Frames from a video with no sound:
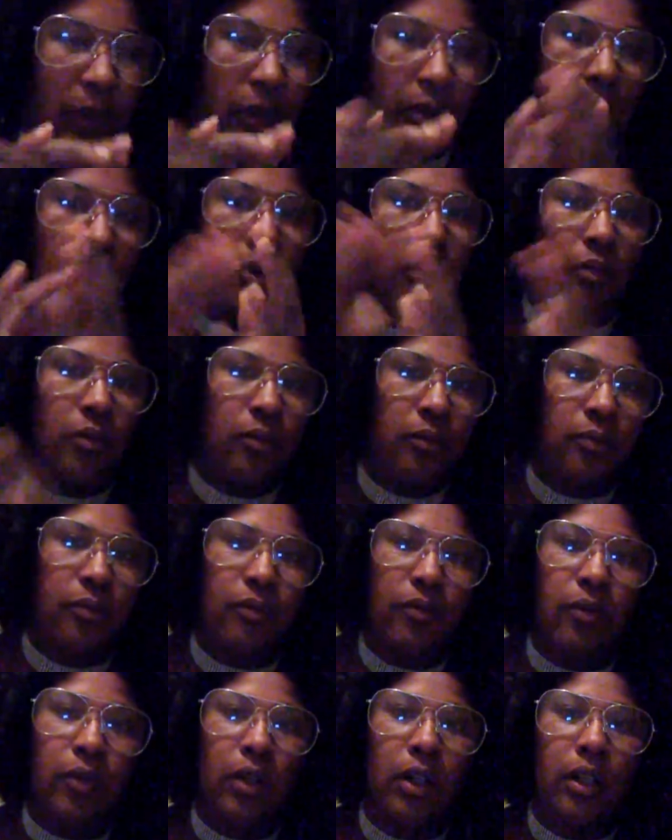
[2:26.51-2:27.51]
want to go
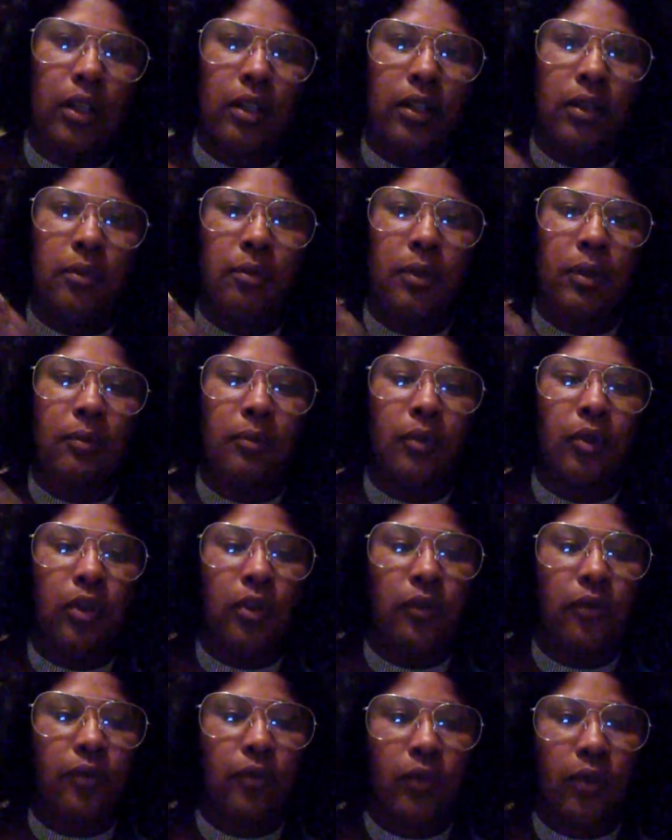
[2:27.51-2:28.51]
for a little bit
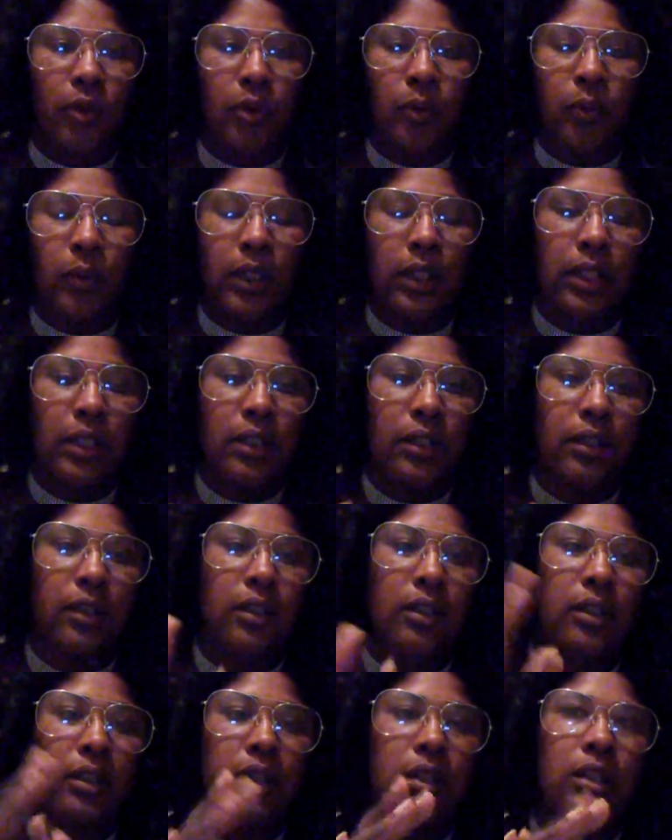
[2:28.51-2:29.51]
more
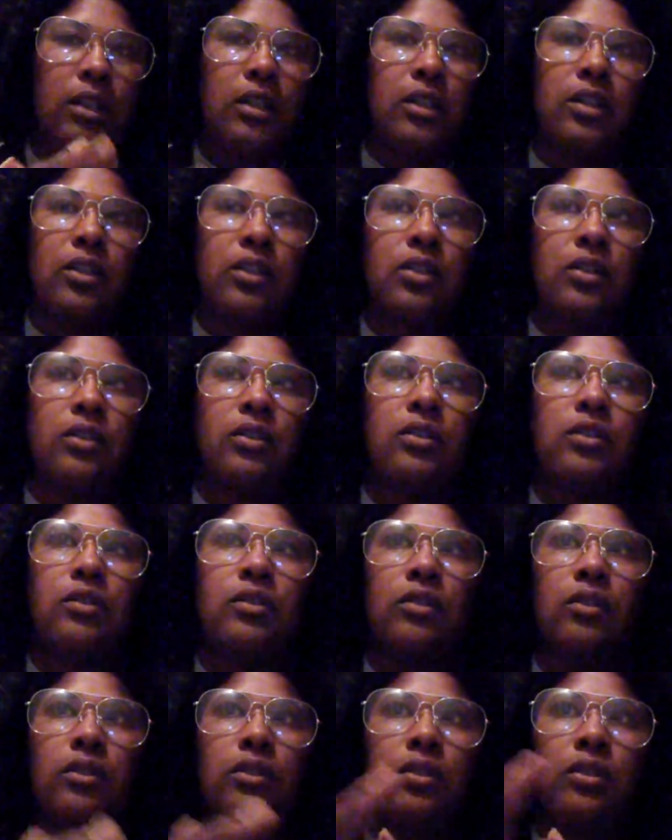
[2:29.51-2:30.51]
forward.
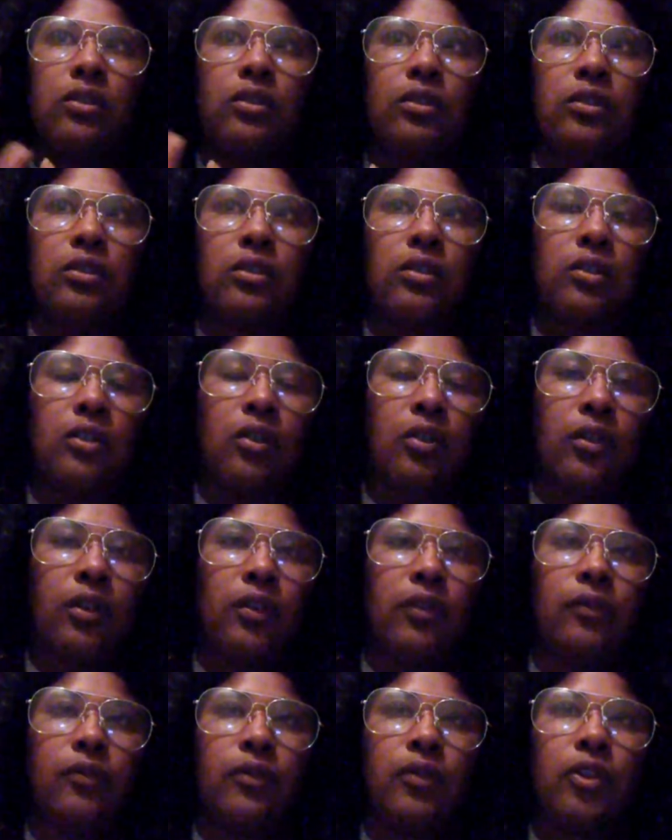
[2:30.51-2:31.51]
So
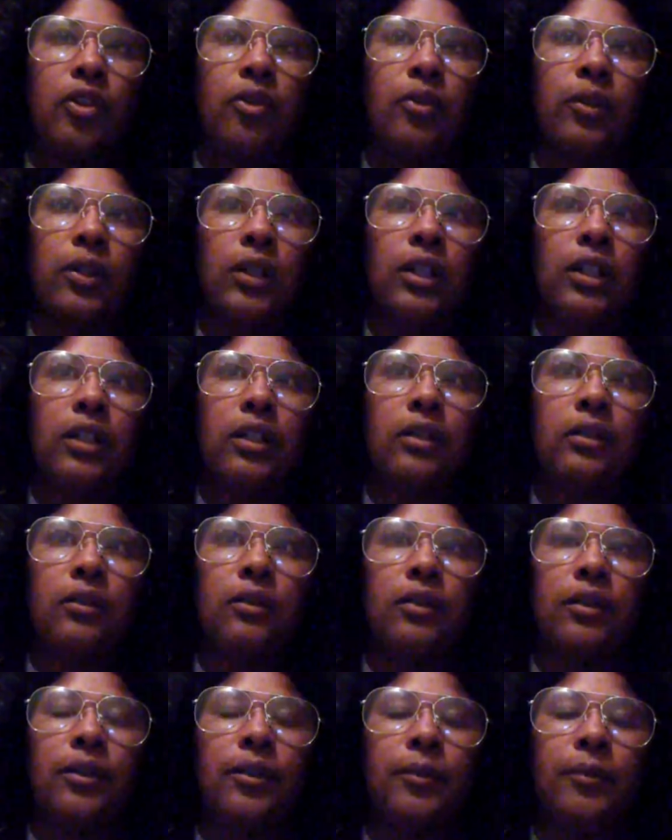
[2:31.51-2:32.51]
going
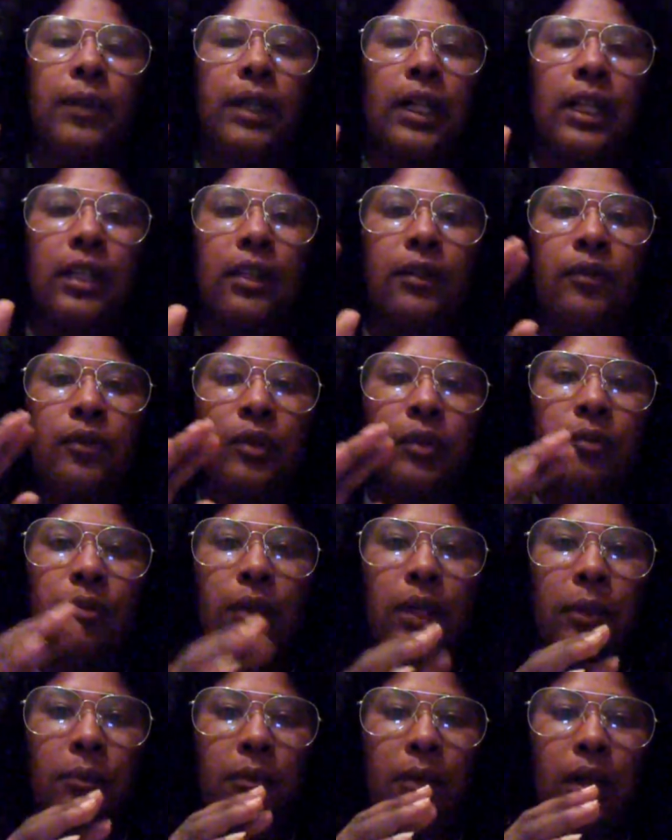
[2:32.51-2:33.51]
forward, I live
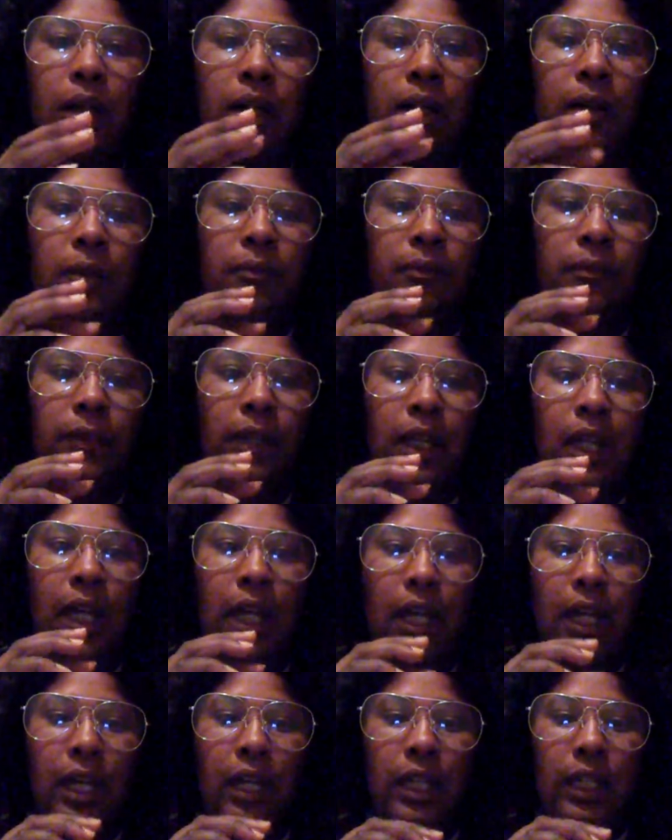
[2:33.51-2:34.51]
with my mom,
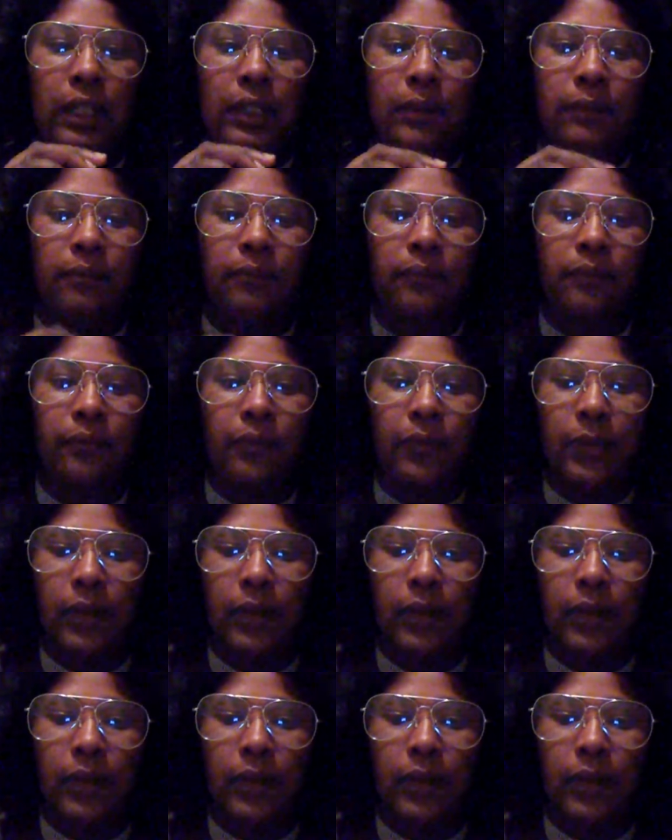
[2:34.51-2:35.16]
and